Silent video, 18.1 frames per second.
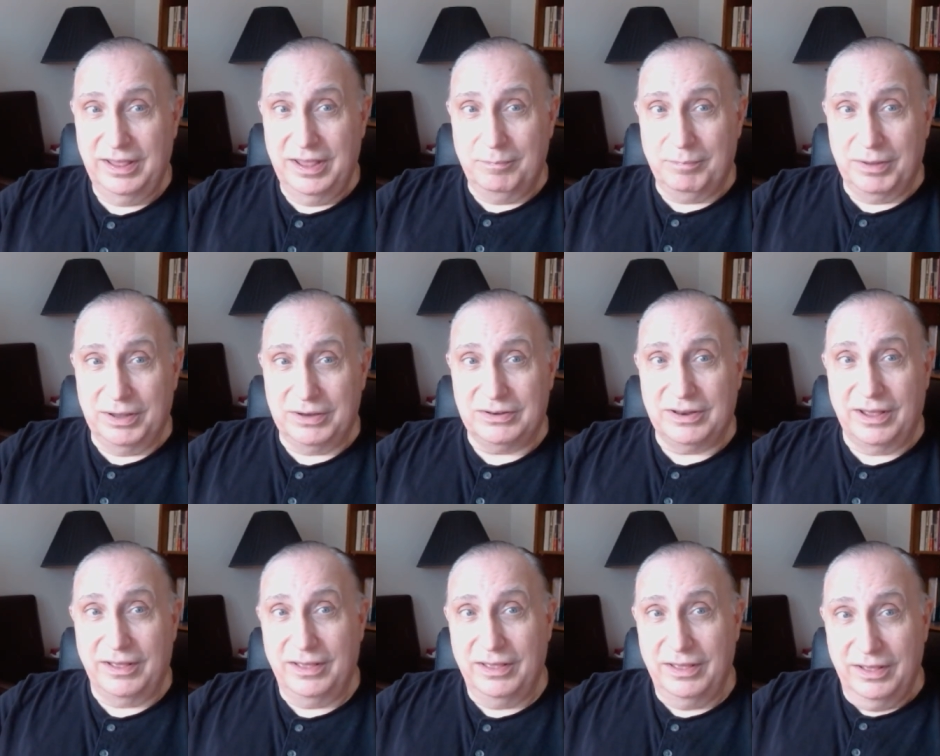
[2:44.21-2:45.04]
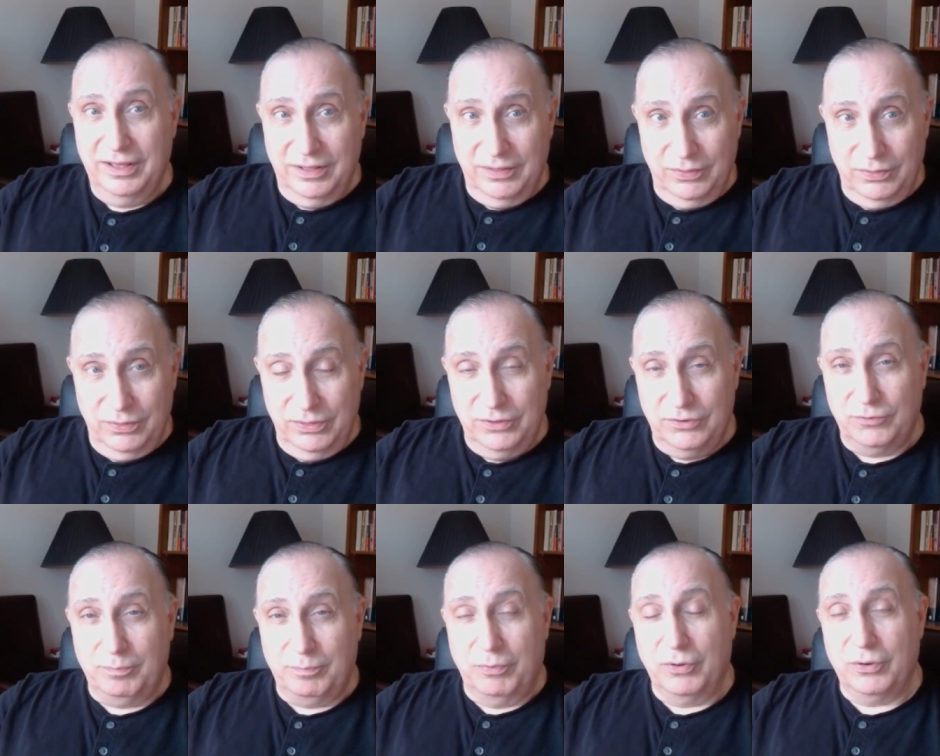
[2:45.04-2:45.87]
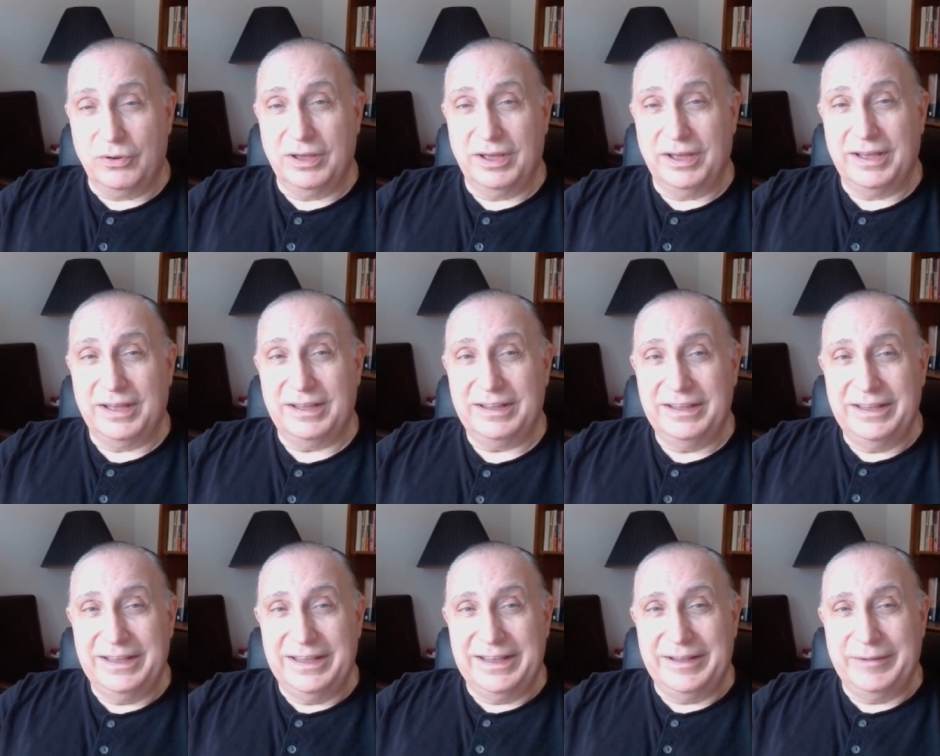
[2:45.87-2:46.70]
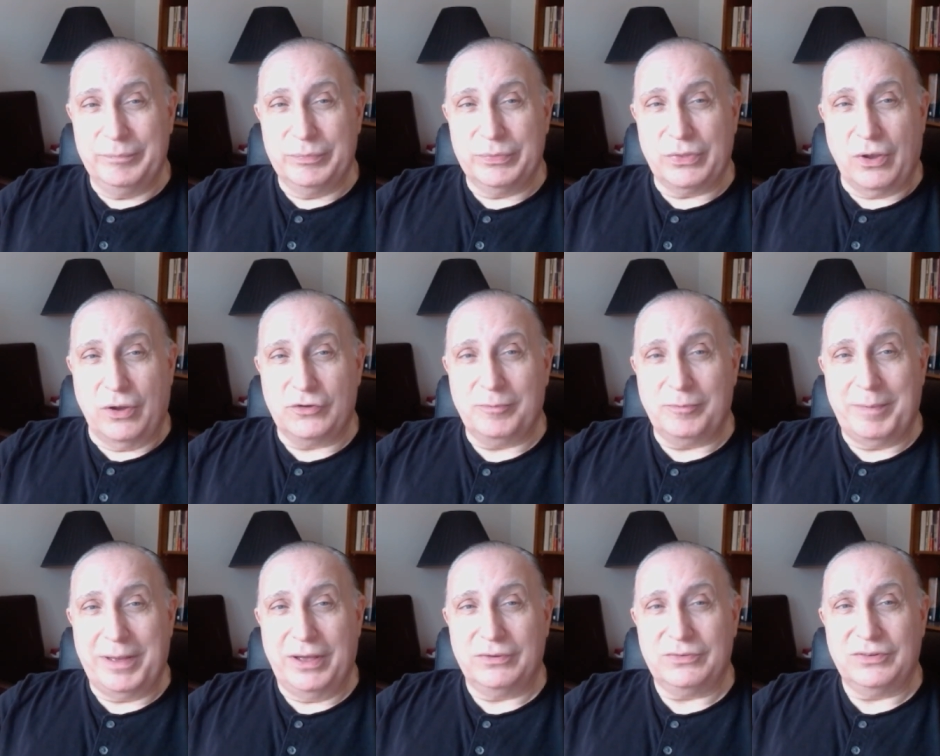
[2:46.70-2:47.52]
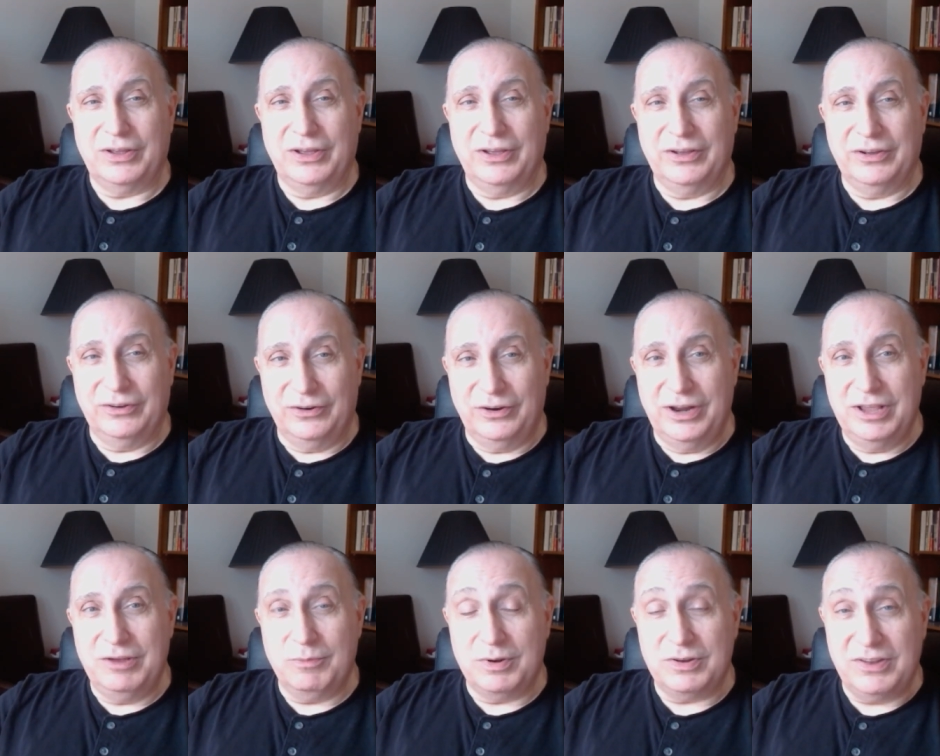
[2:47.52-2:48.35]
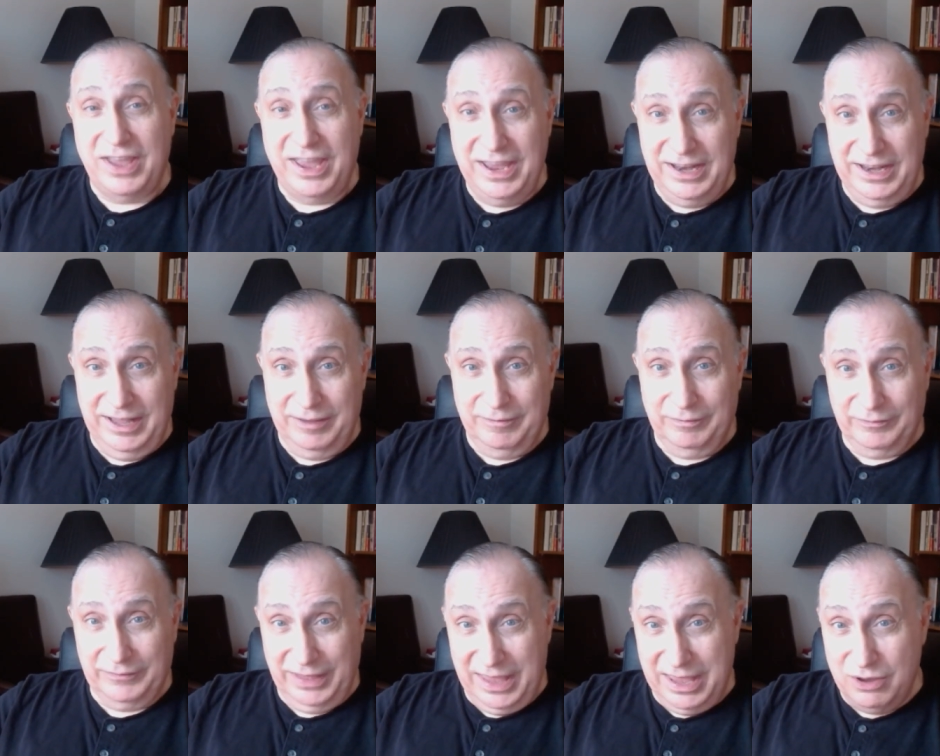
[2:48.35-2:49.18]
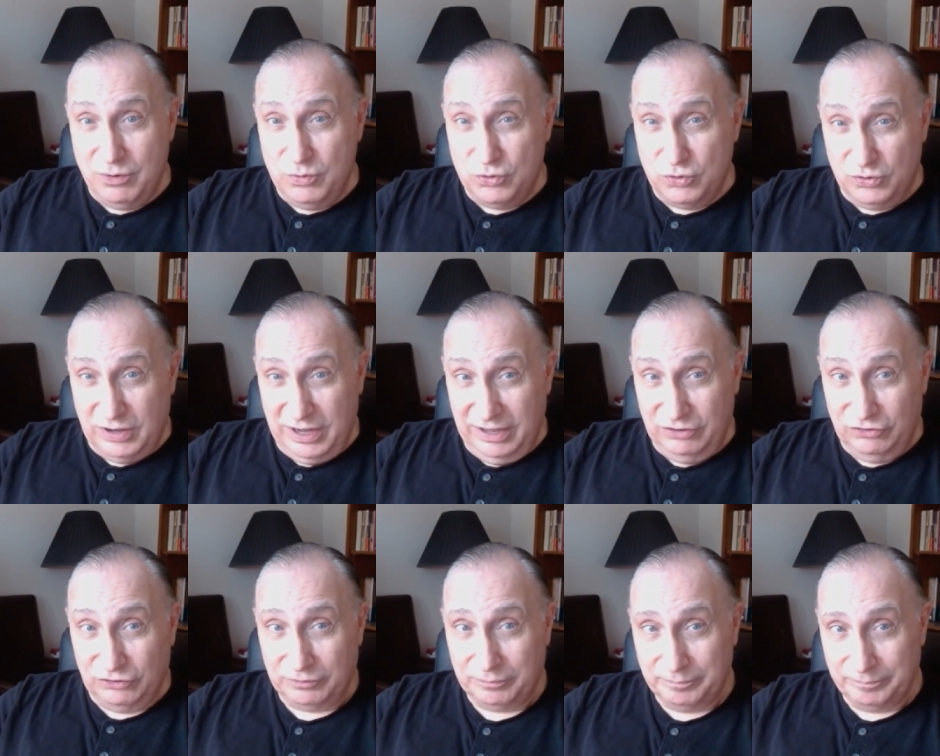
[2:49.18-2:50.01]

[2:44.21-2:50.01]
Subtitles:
But this book talks about learning, retaining, language retention.